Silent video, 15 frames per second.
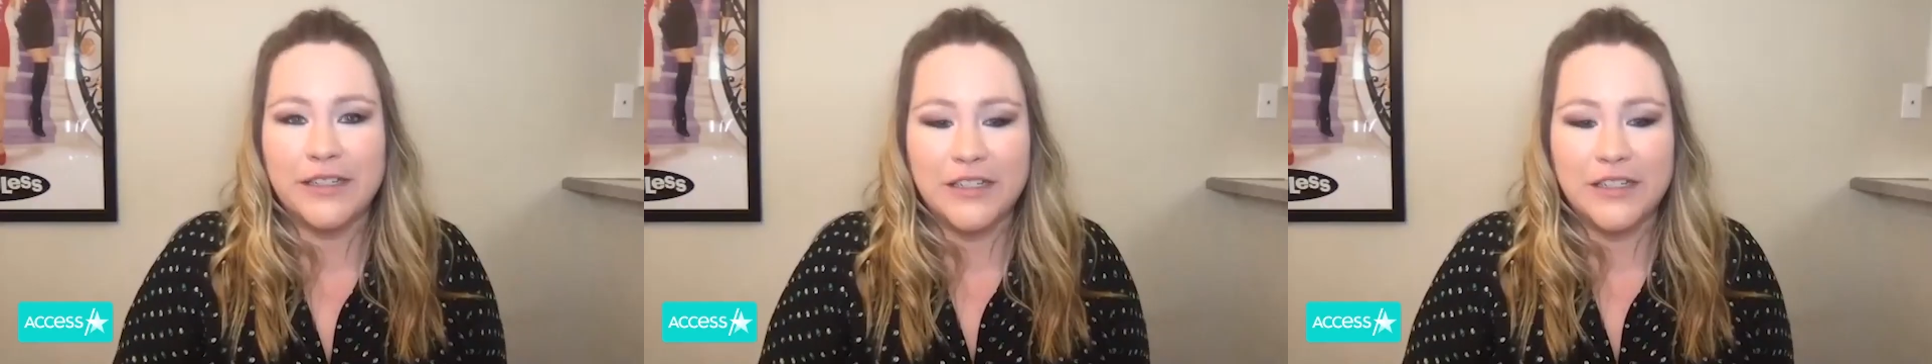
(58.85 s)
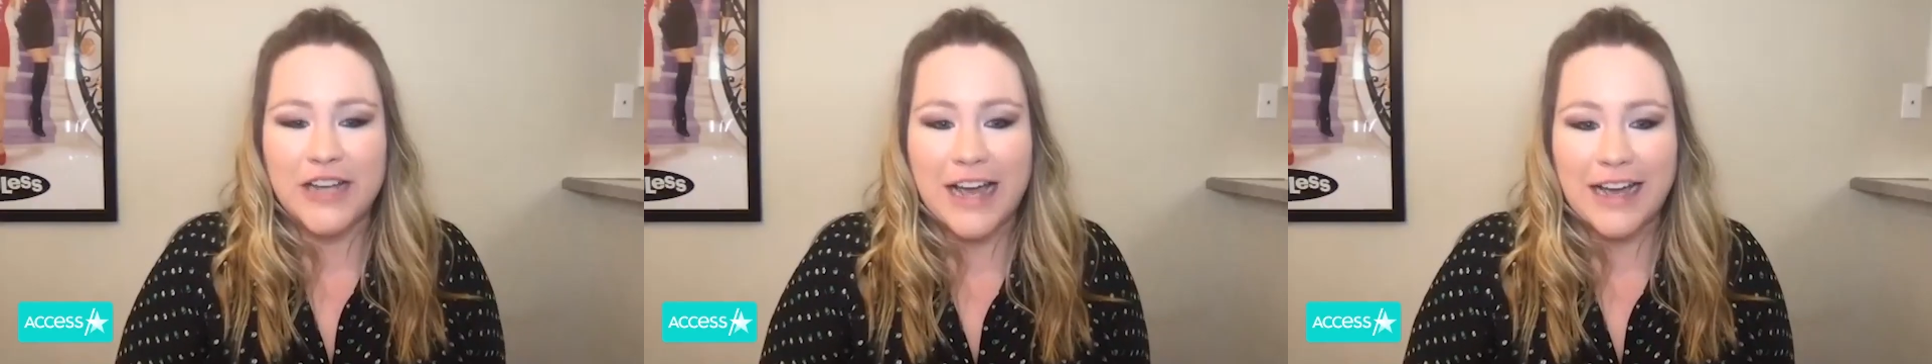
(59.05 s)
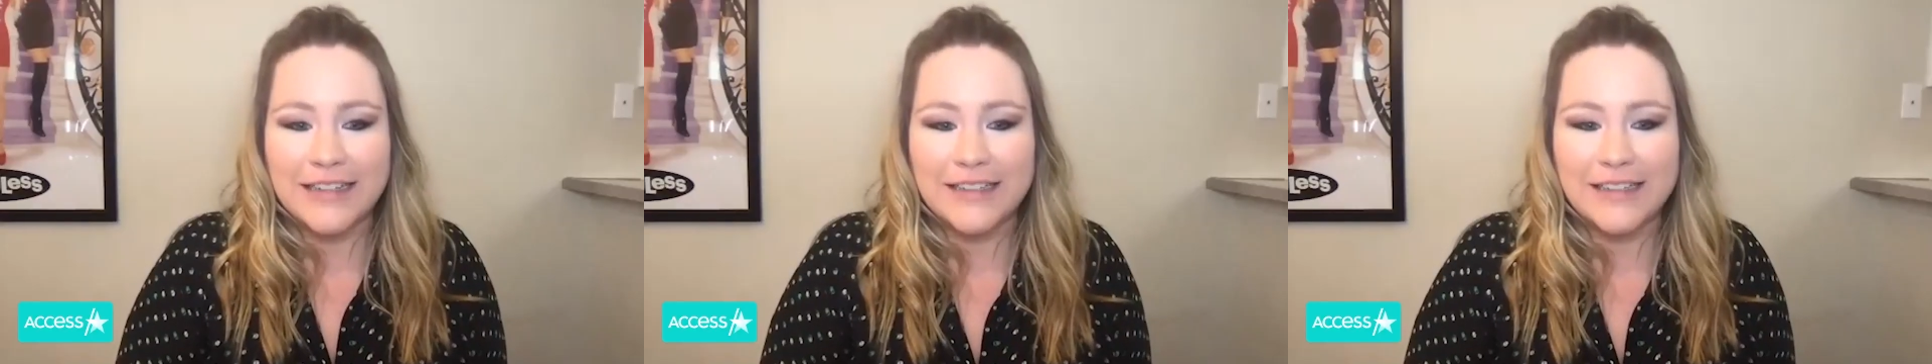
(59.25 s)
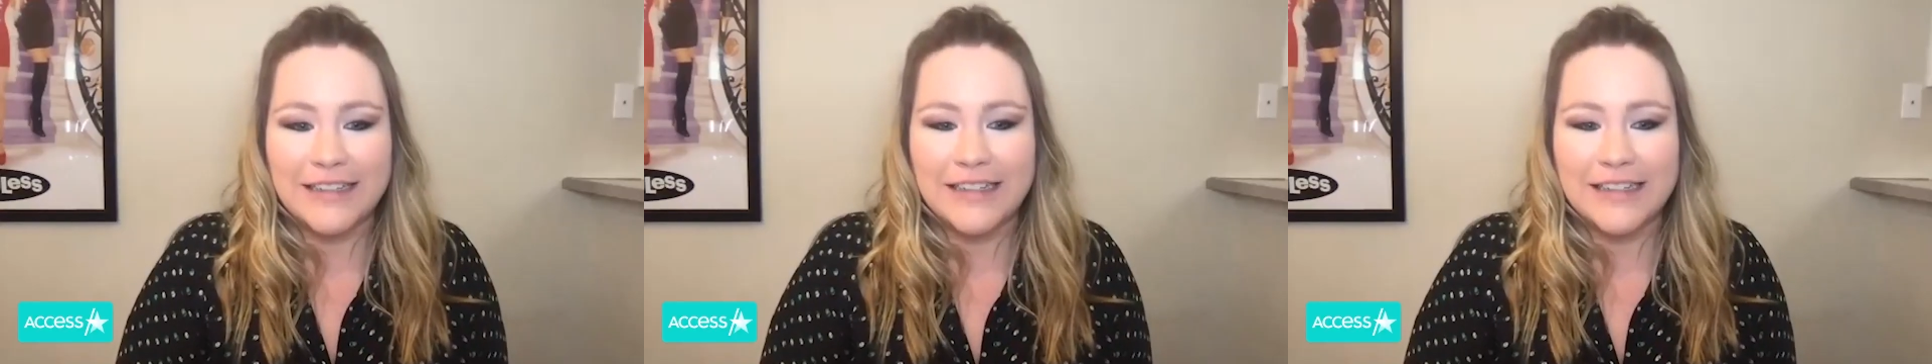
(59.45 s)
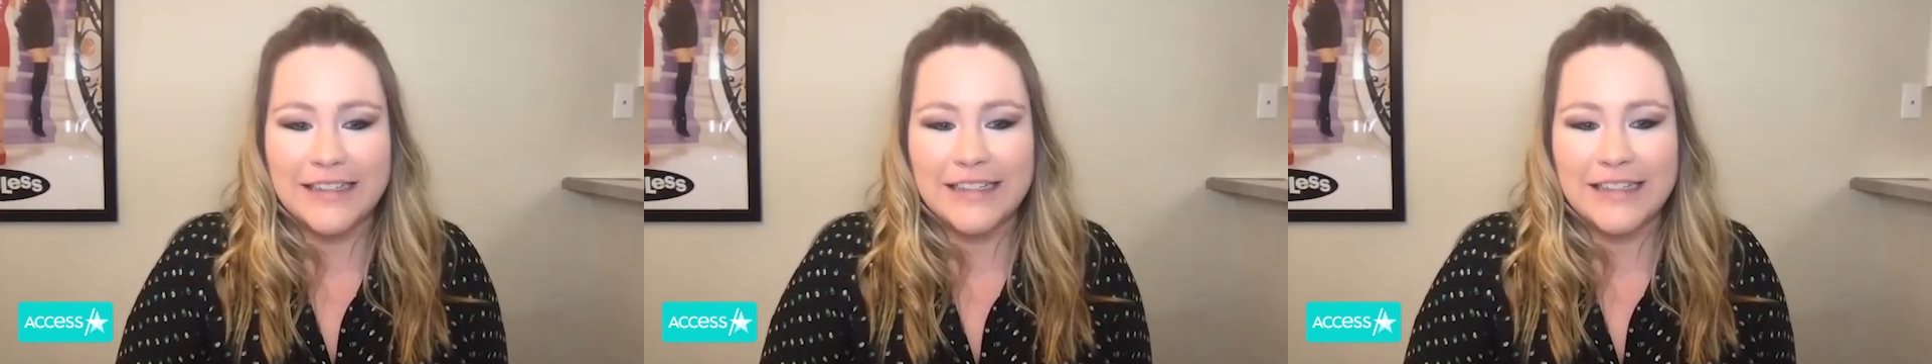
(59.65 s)
Percy
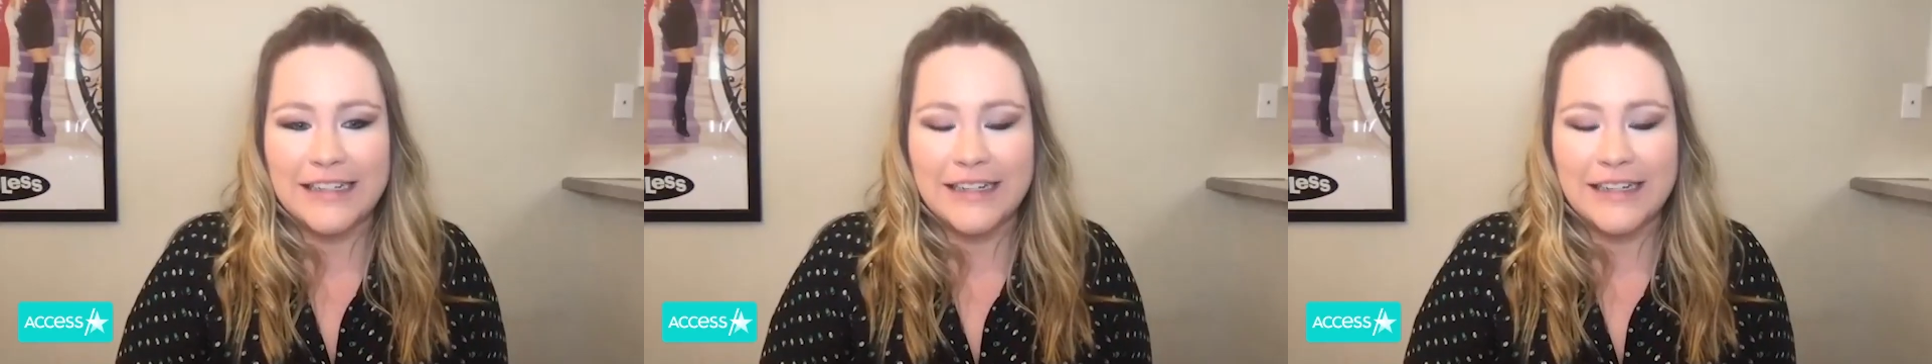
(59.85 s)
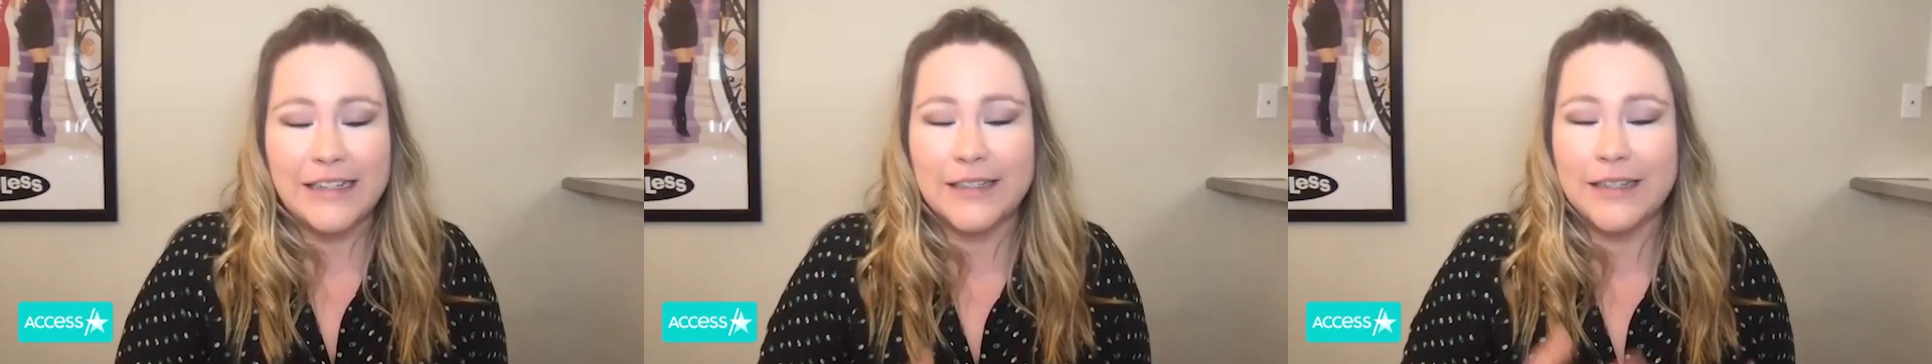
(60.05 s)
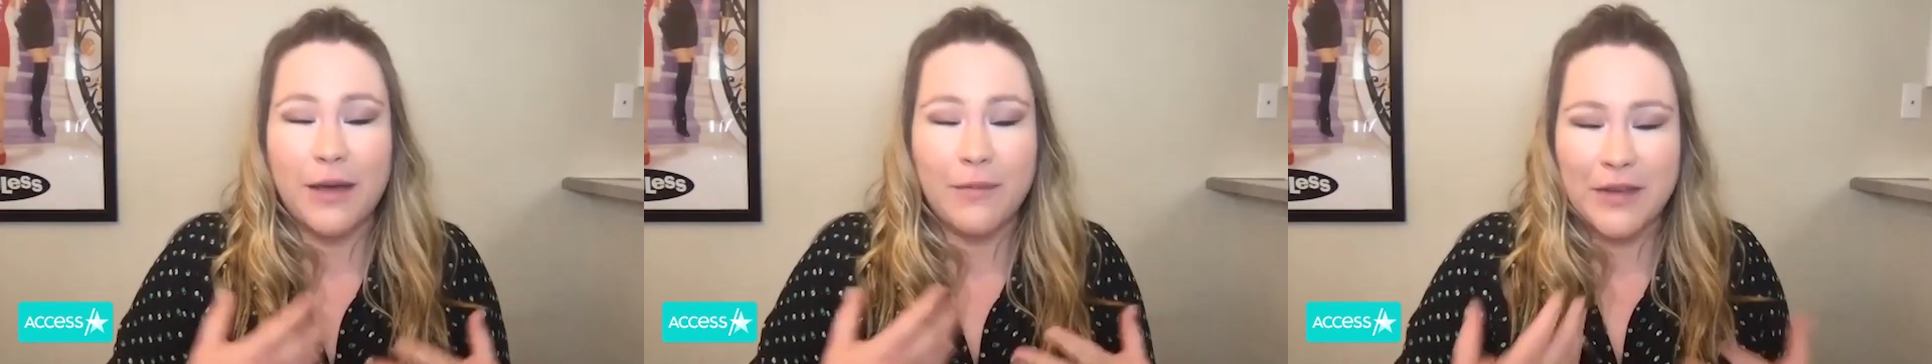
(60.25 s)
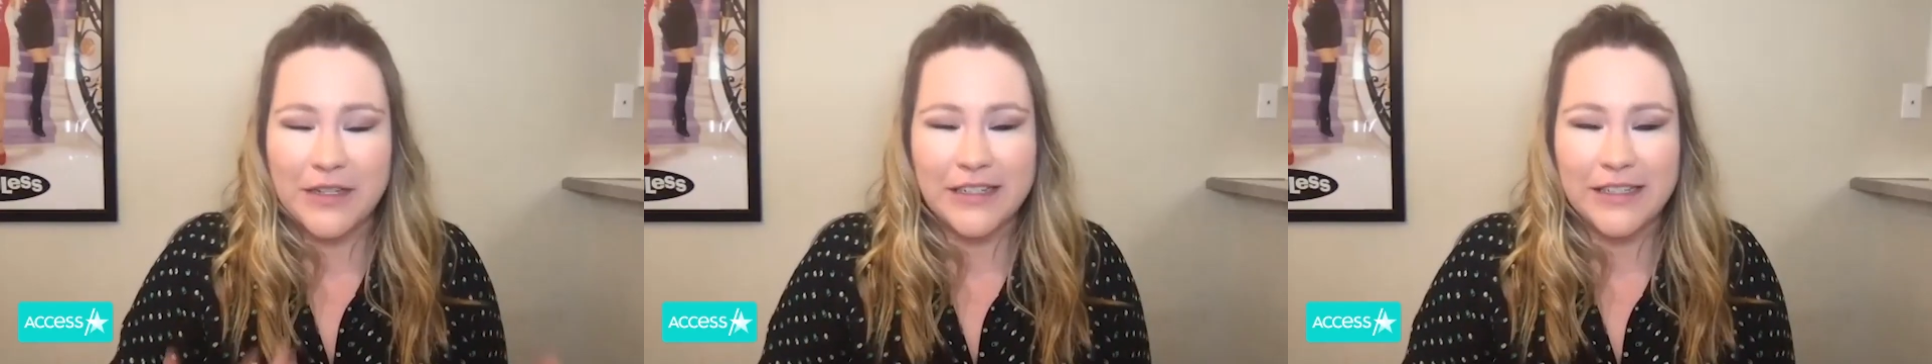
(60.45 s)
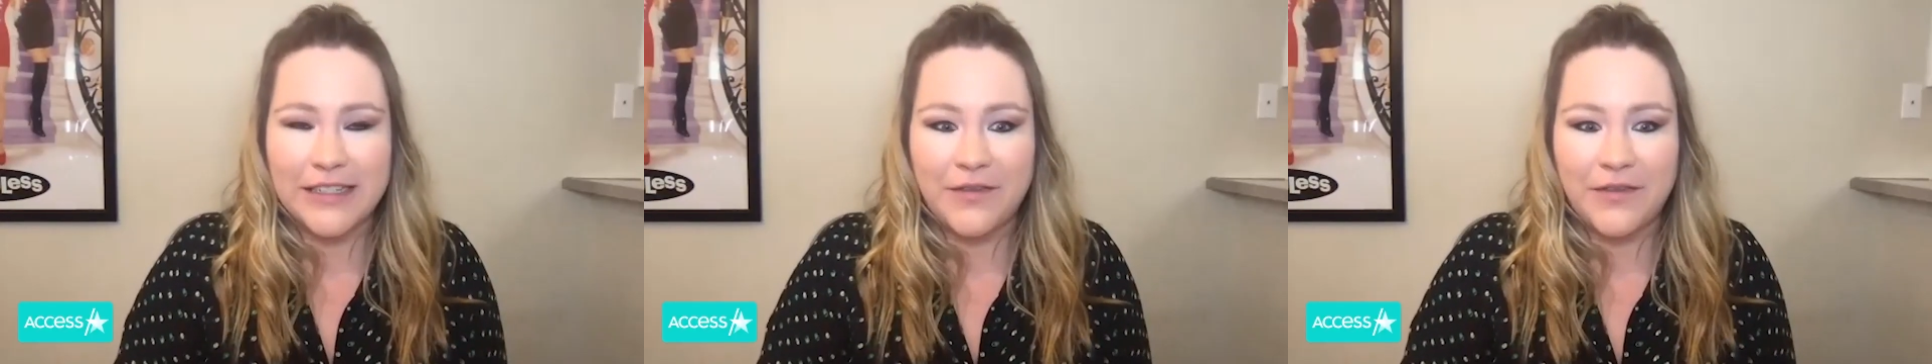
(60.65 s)
Jackson is
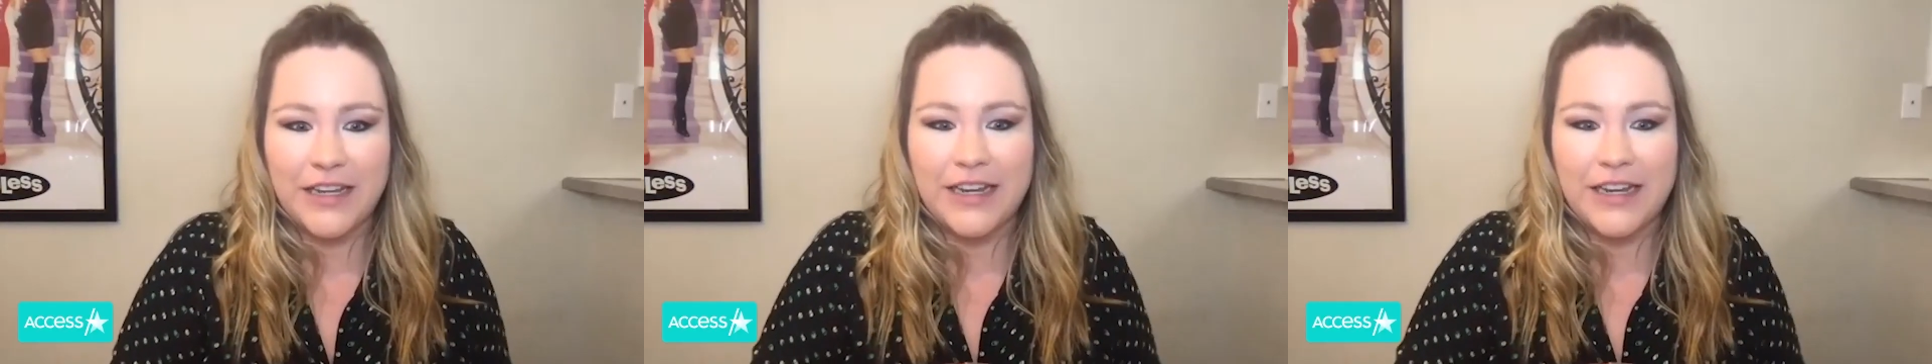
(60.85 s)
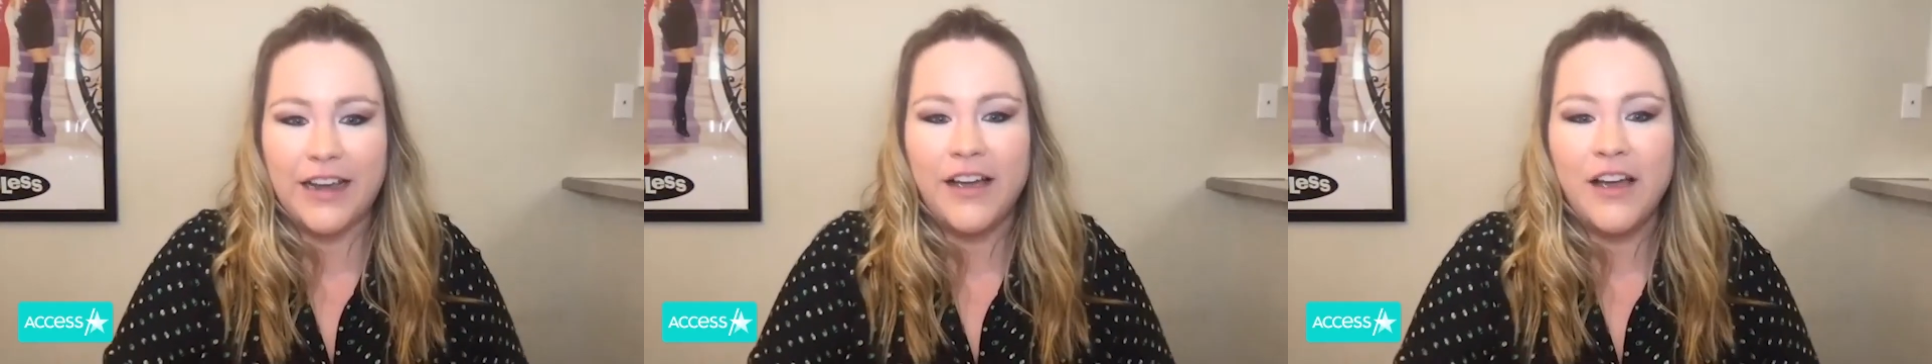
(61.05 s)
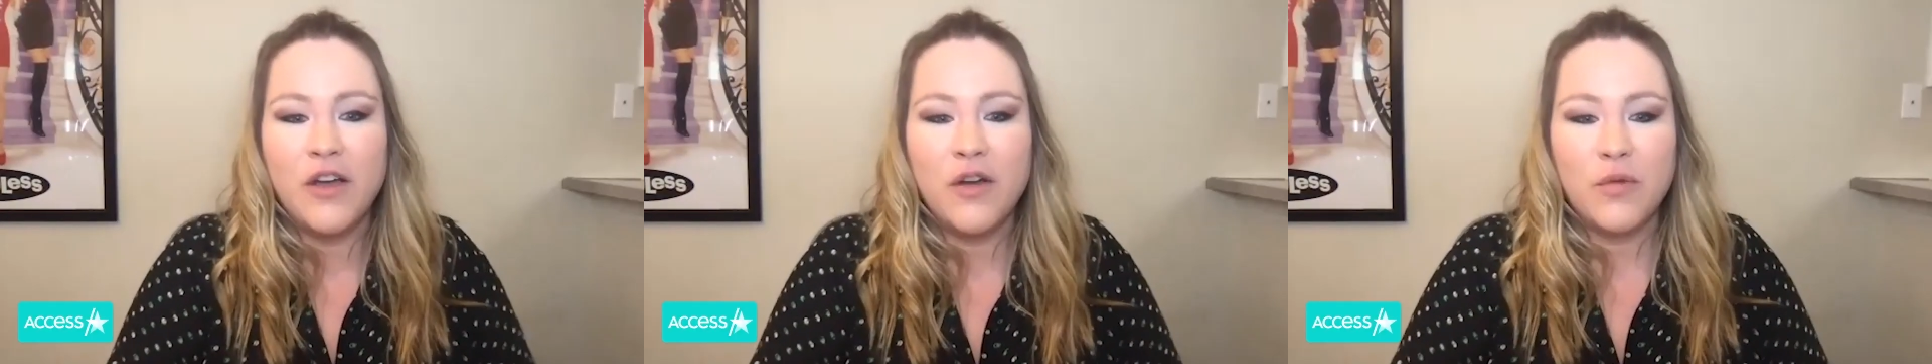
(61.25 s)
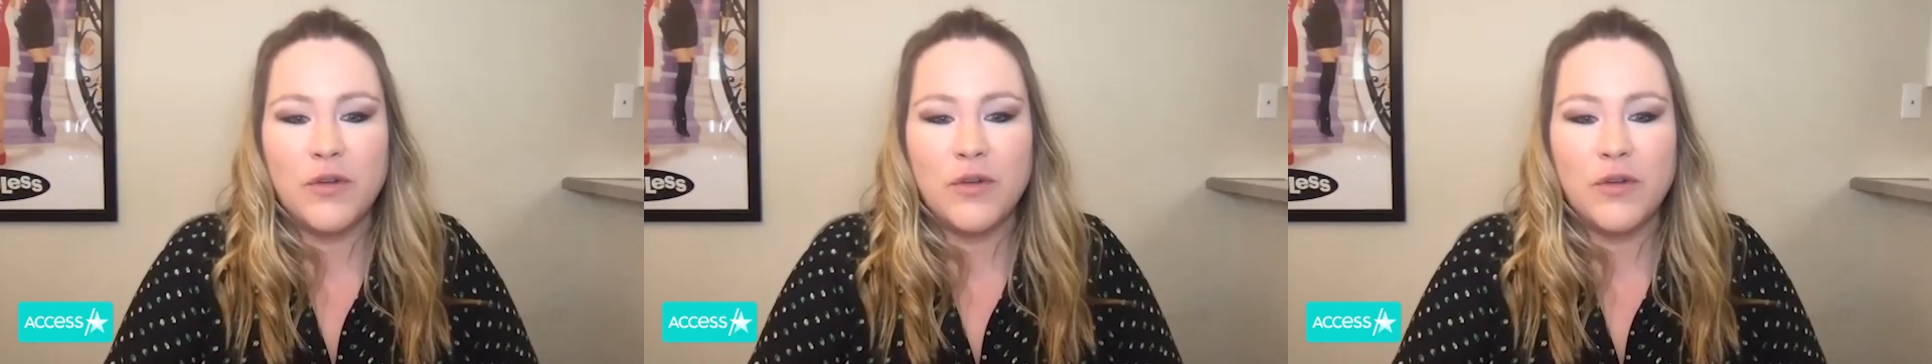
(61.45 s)
coming to TV.